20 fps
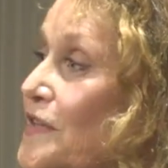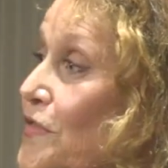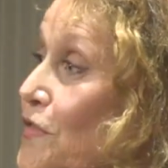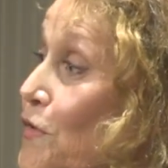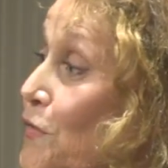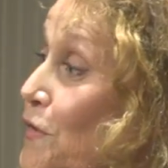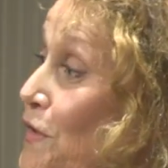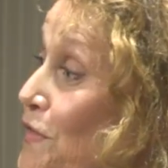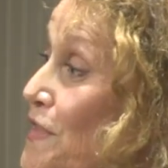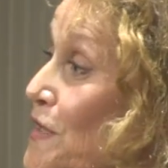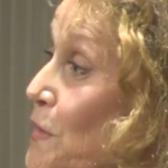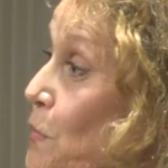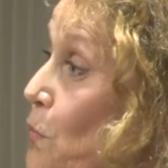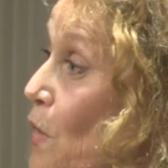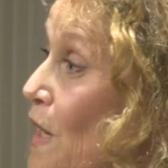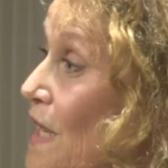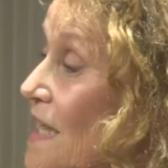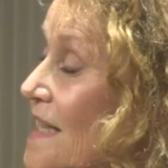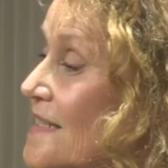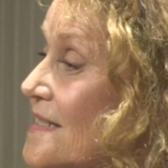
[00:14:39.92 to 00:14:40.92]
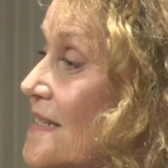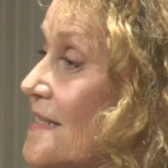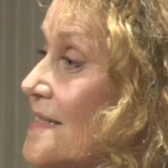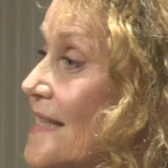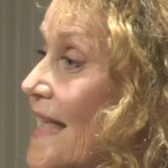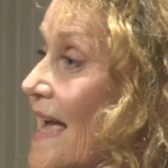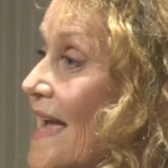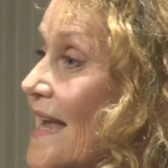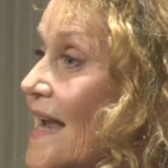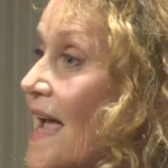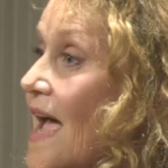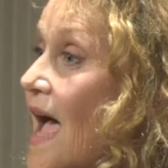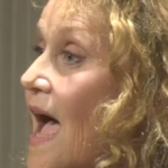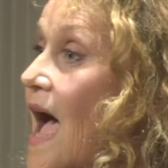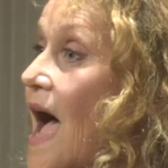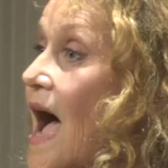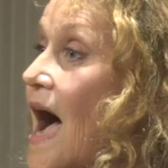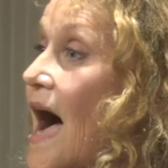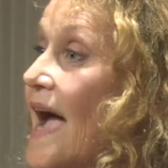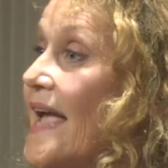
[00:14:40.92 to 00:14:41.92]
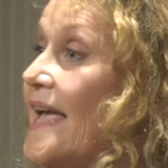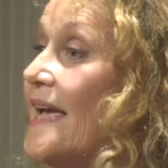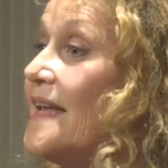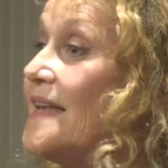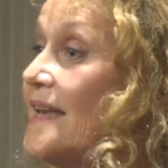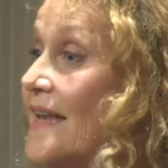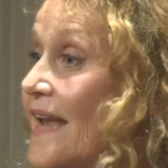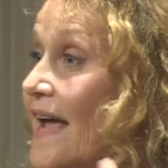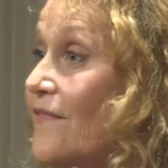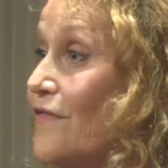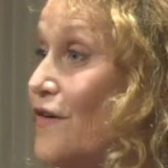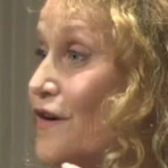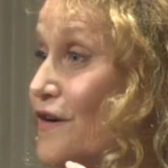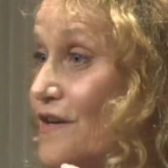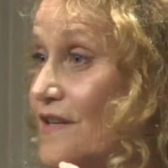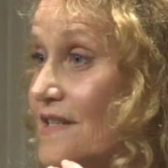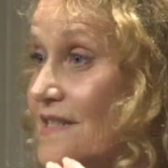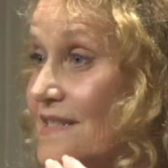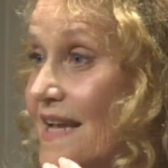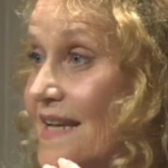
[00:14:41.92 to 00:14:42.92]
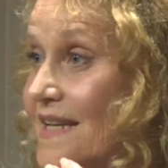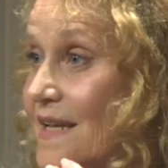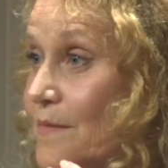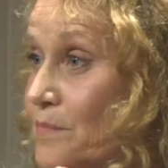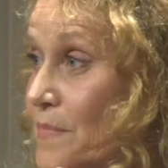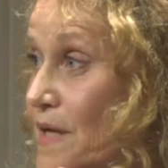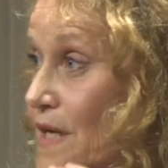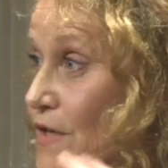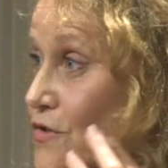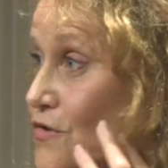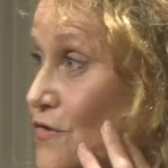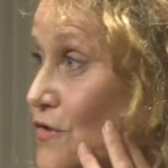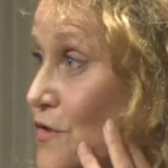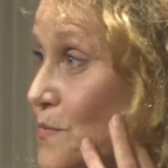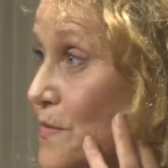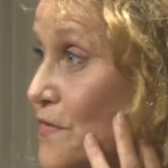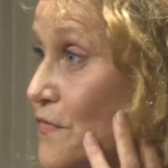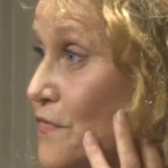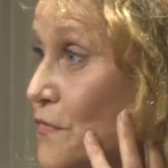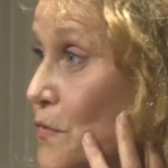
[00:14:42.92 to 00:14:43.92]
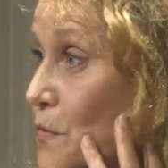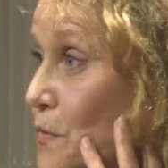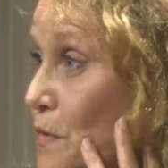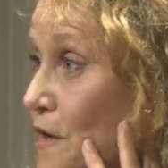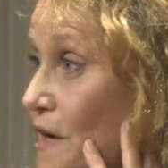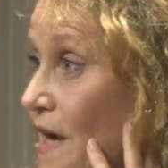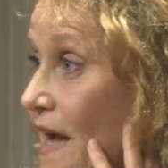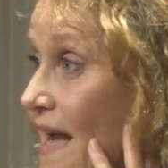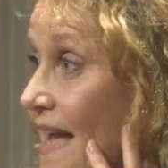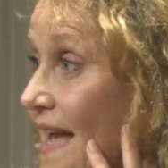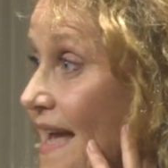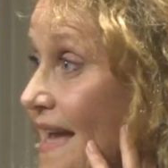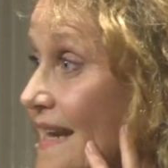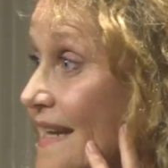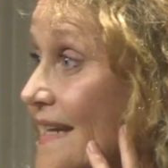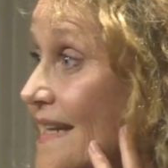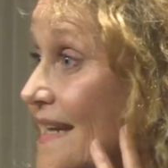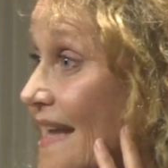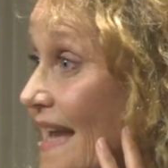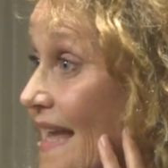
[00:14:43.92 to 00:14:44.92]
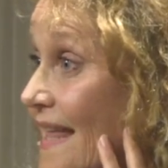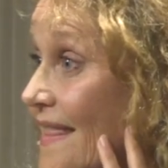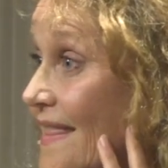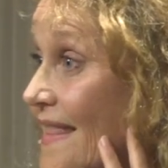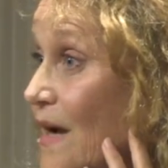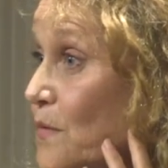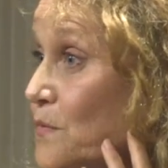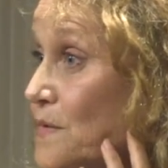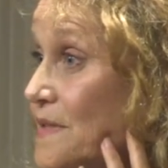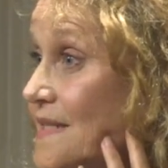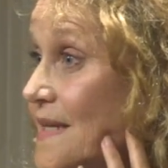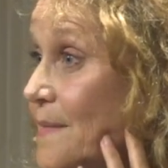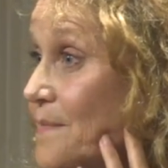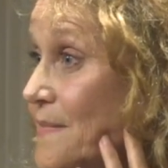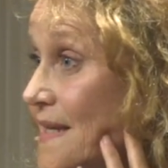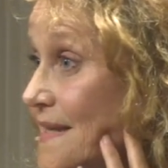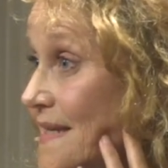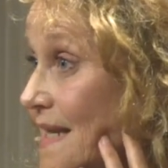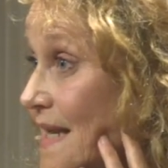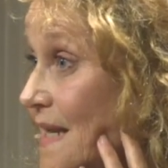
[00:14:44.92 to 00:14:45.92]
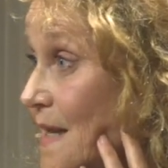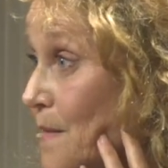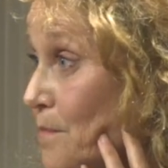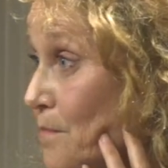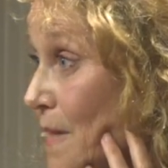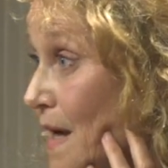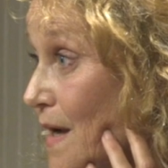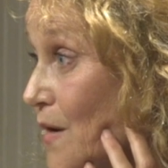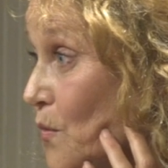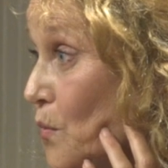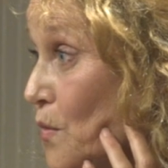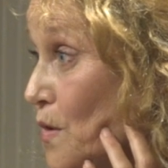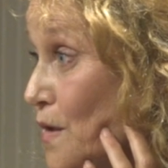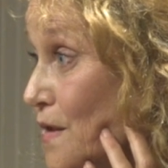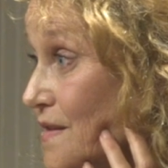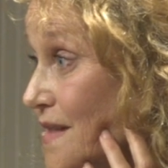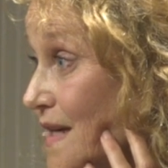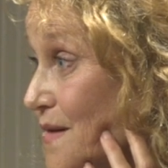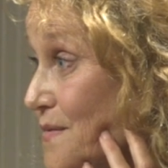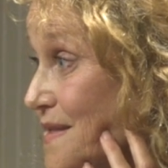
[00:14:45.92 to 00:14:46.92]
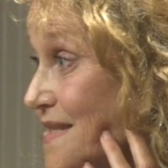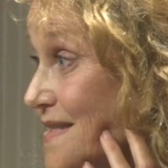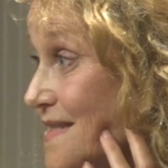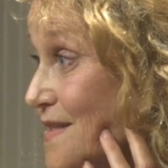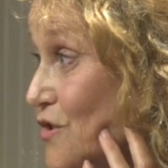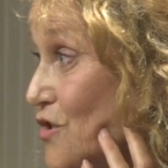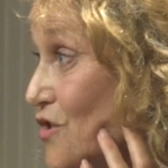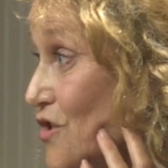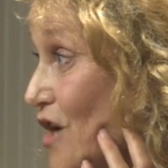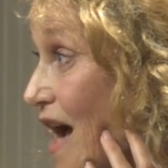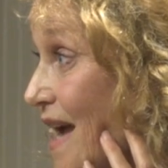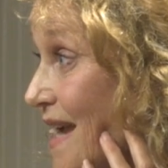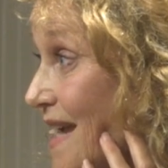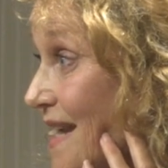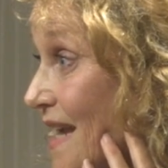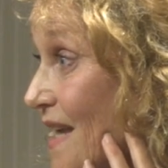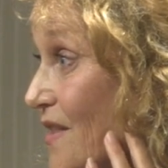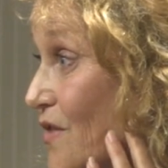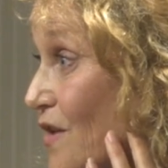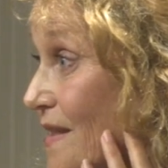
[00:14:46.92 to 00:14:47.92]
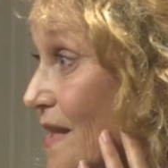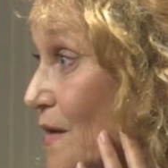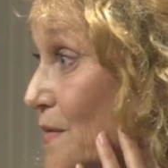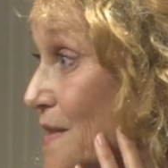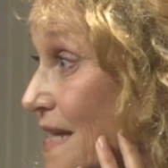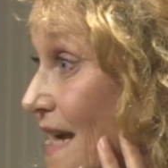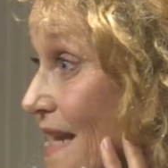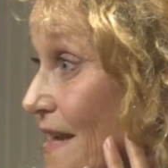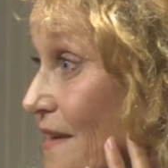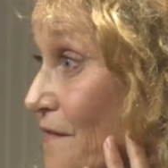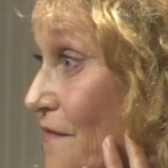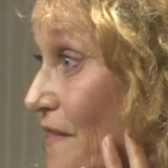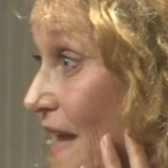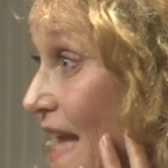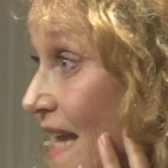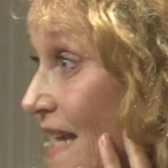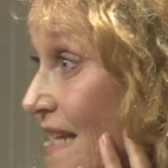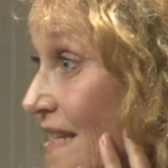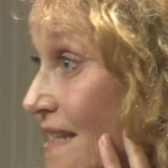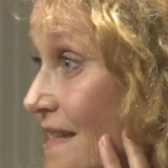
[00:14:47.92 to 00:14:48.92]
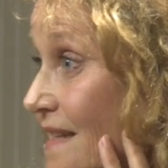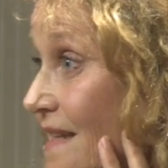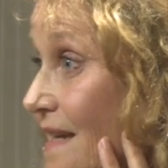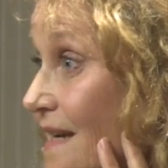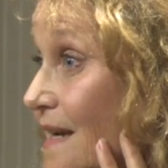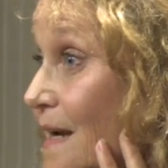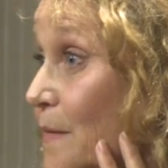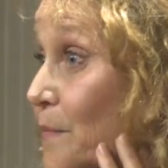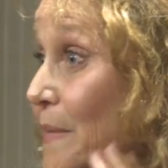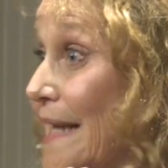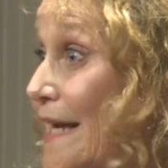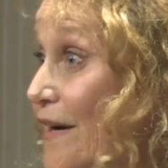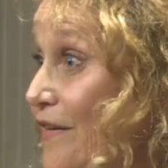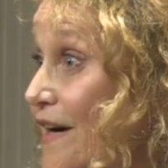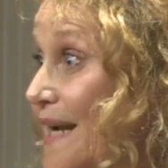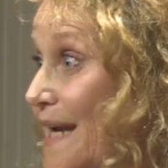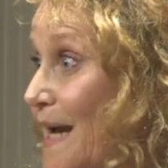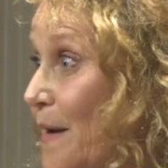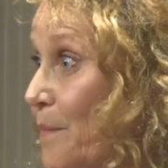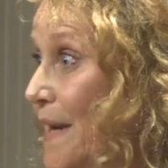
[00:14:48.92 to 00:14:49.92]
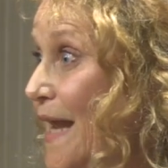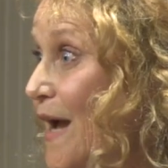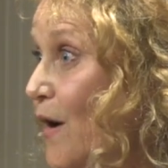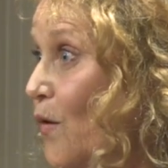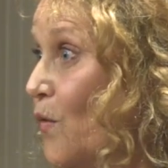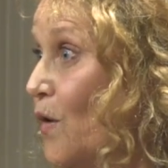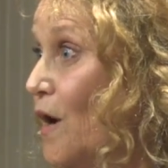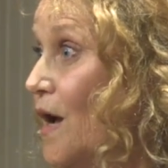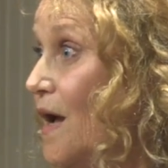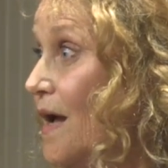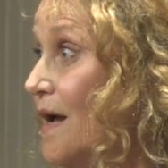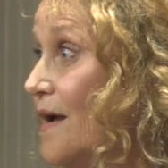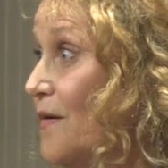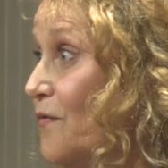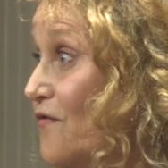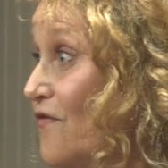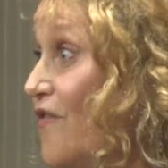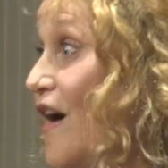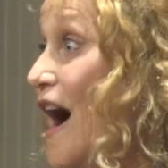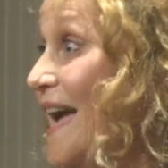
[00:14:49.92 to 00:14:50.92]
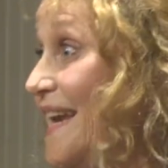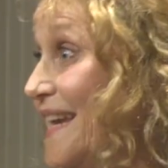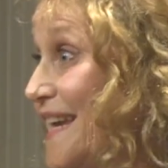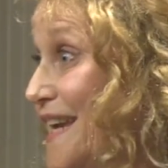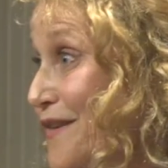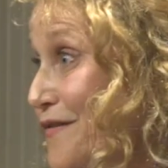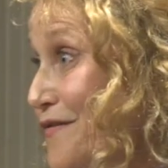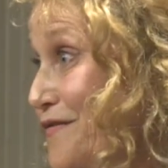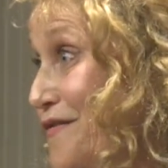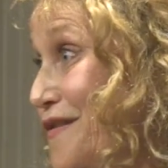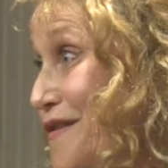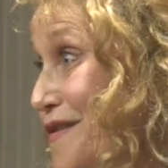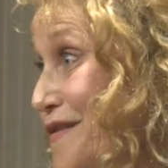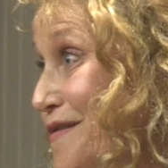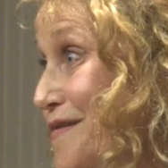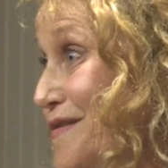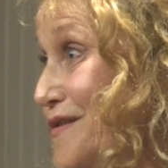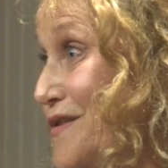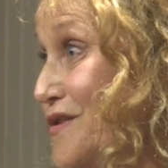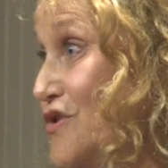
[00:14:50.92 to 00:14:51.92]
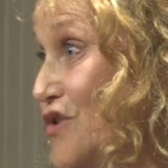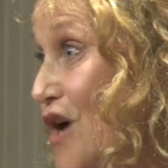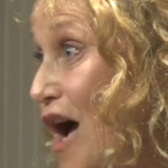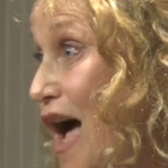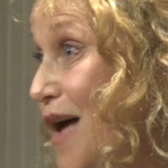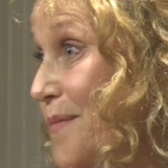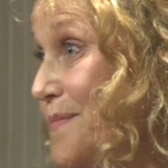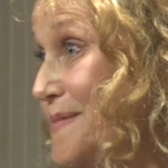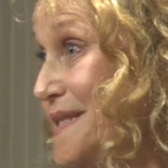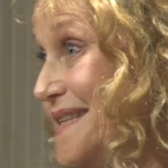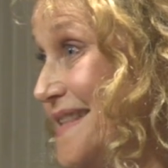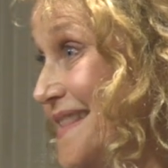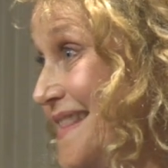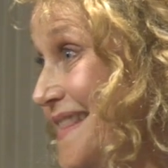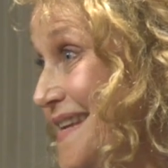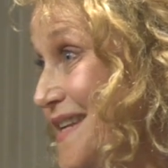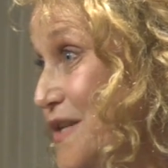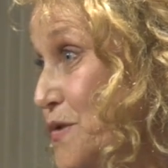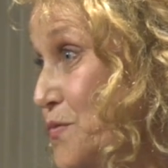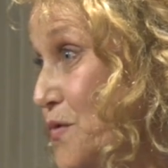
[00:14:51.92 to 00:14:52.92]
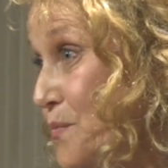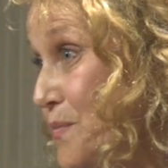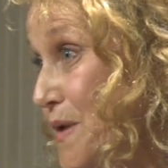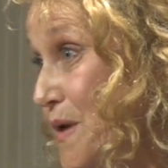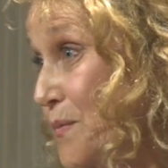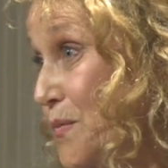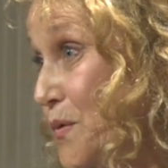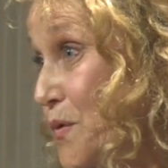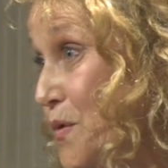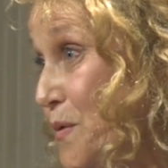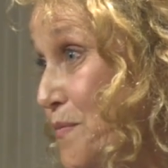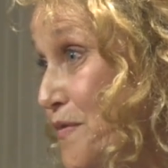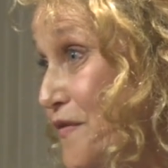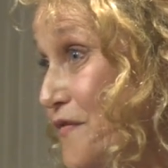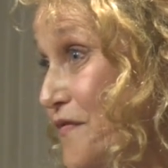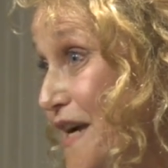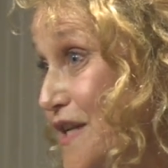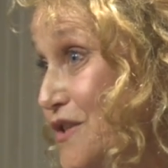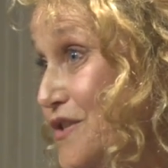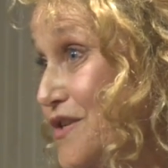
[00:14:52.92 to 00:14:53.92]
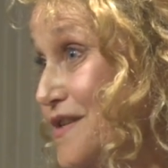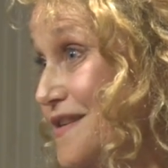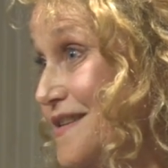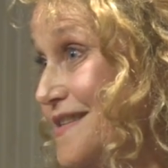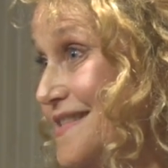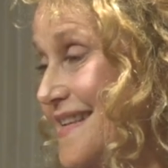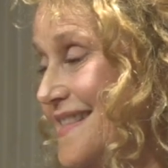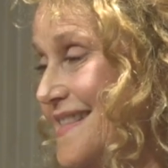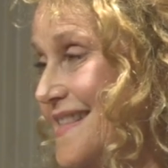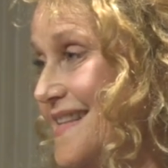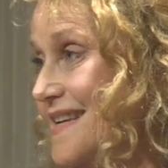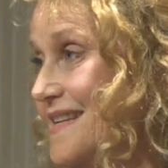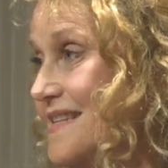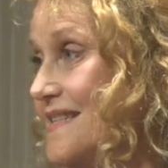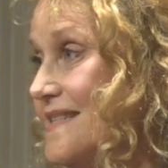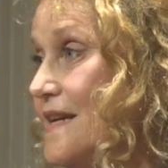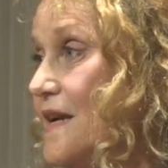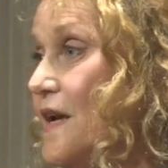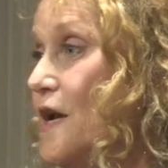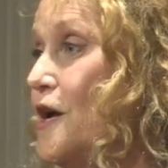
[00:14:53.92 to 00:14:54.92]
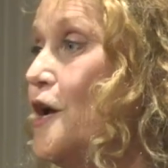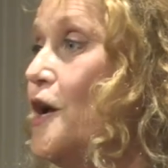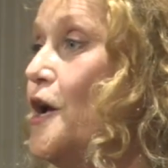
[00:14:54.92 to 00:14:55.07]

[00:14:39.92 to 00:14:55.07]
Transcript: The only thing was is that I had never taken pictures before, and again, that was something that in my world I was shy and I thought that was kind of vain. But here I am now vying for jobs and things where people were professionals at this.